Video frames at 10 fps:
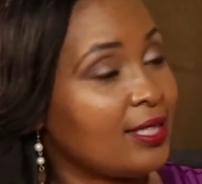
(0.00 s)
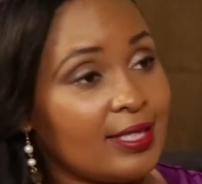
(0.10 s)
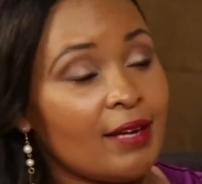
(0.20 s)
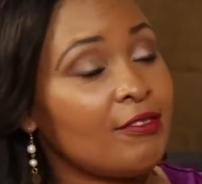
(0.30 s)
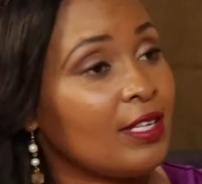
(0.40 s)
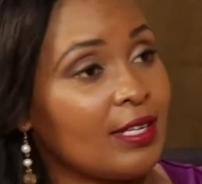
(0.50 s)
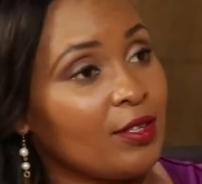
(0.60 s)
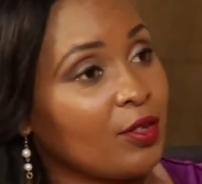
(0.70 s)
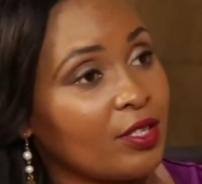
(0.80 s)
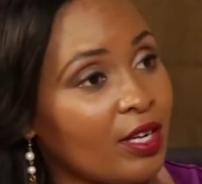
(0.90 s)
it's definitely
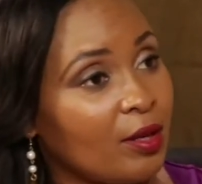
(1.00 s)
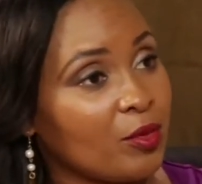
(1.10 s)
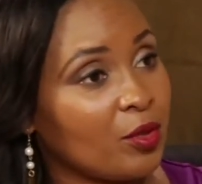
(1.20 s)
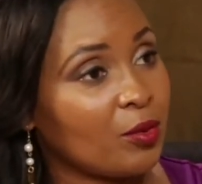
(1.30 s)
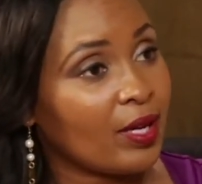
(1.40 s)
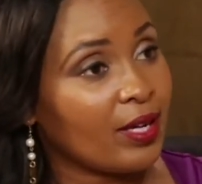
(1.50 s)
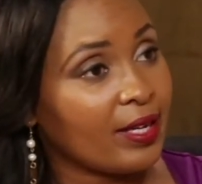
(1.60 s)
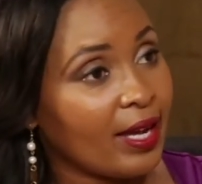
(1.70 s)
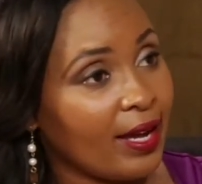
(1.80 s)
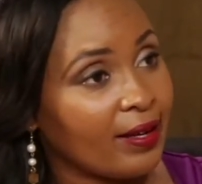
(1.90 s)
going to come your way again.